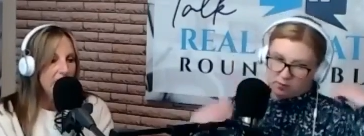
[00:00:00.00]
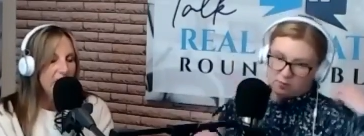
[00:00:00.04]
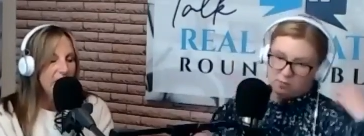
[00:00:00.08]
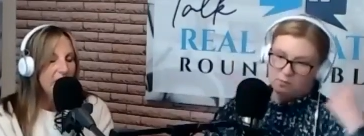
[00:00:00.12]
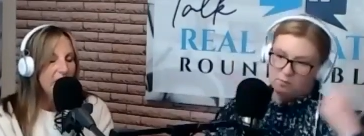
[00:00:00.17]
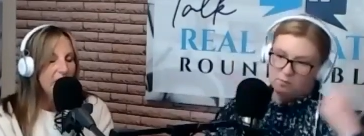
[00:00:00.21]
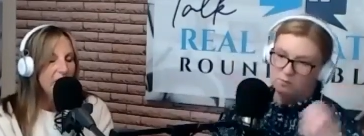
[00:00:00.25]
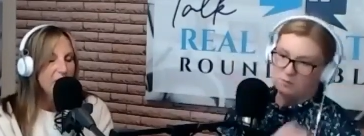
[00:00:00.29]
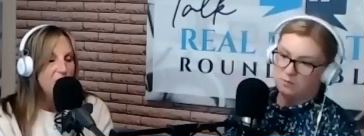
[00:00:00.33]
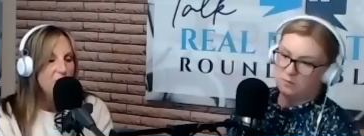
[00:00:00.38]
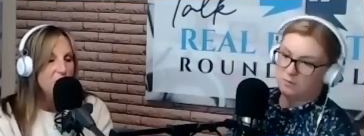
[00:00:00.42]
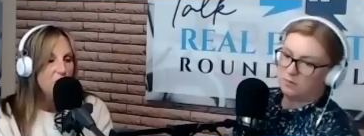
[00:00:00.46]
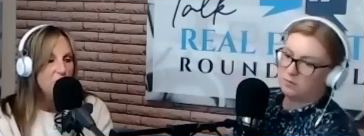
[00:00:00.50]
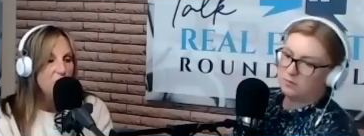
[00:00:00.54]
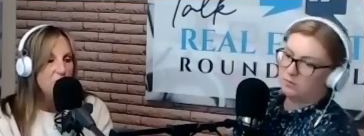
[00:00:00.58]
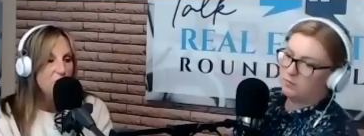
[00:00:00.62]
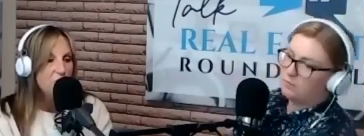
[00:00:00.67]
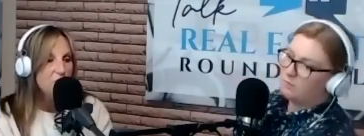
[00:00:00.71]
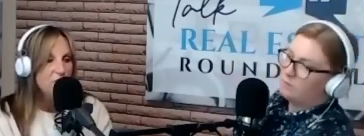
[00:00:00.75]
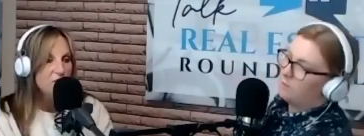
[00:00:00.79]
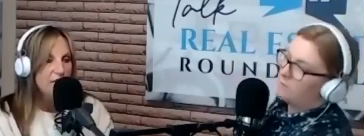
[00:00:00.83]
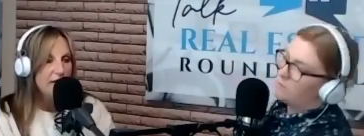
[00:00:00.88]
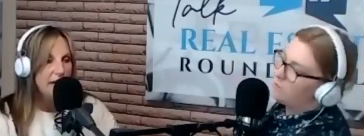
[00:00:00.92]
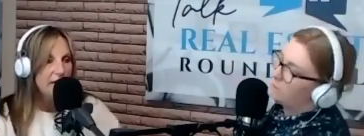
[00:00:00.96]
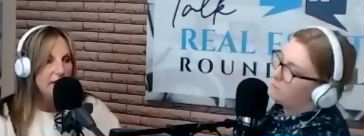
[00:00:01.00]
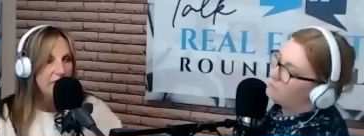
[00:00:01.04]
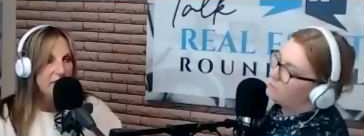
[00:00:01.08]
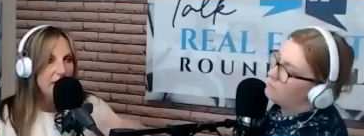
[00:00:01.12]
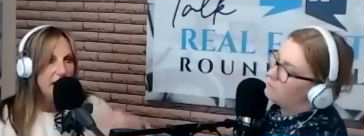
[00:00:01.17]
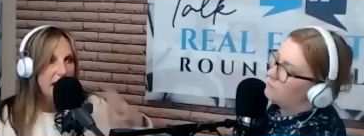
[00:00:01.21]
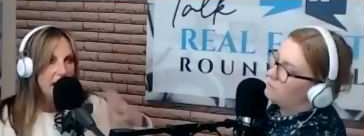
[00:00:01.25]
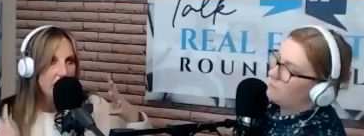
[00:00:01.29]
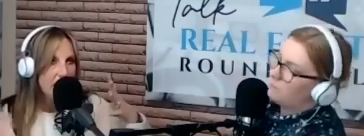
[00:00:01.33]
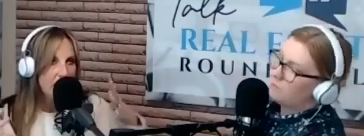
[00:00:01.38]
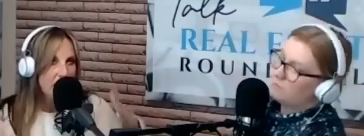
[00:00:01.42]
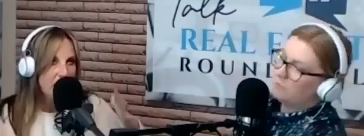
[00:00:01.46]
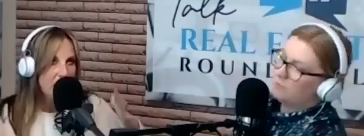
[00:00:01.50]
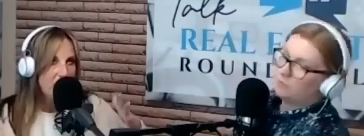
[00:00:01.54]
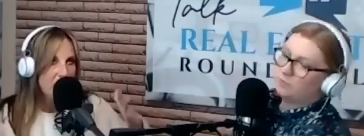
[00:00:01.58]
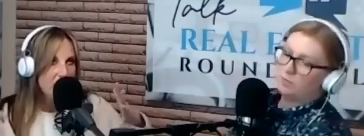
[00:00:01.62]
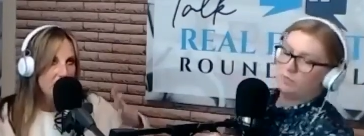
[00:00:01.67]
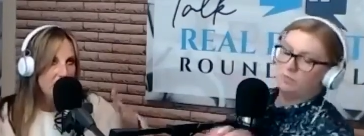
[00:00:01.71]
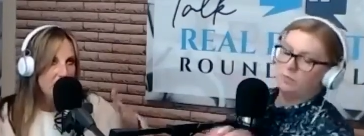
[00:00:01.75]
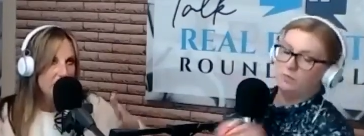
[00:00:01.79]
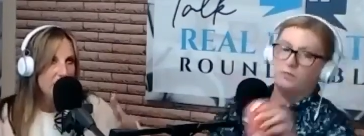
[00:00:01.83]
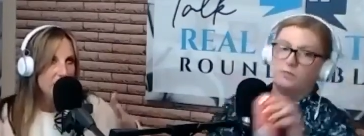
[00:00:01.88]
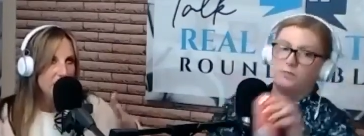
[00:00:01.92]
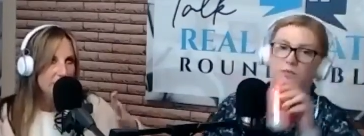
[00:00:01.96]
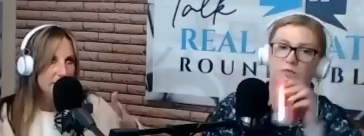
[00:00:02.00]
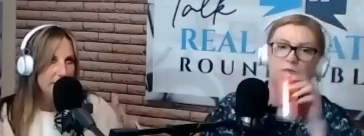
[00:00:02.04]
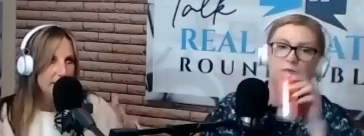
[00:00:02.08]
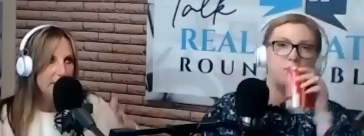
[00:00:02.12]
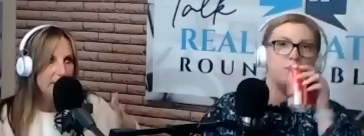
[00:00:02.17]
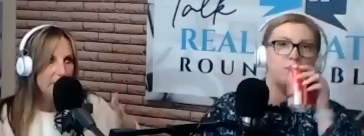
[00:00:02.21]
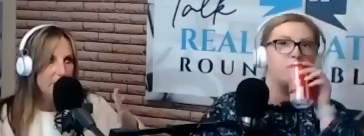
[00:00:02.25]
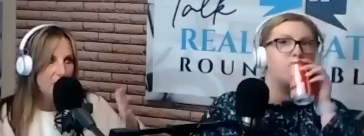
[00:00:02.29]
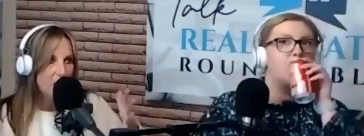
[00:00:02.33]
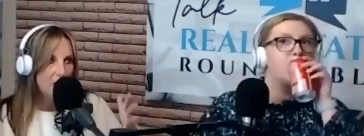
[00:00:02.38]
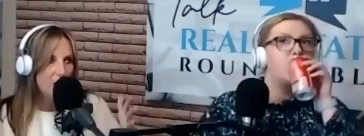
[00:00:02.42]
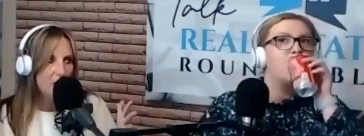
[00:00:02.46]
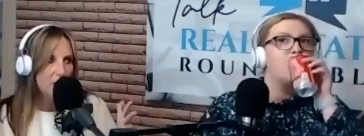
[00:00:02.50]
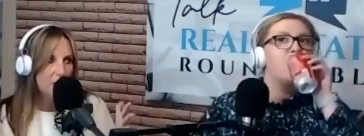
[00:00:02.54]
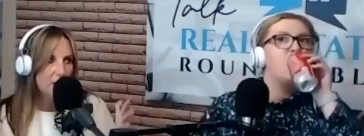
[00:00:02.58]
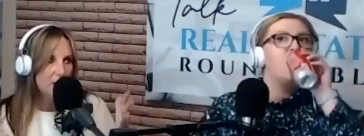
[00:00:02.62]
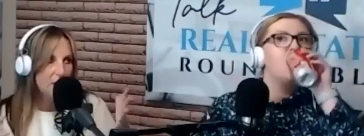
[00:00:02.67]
Speaker 1: if you get that moss buildup on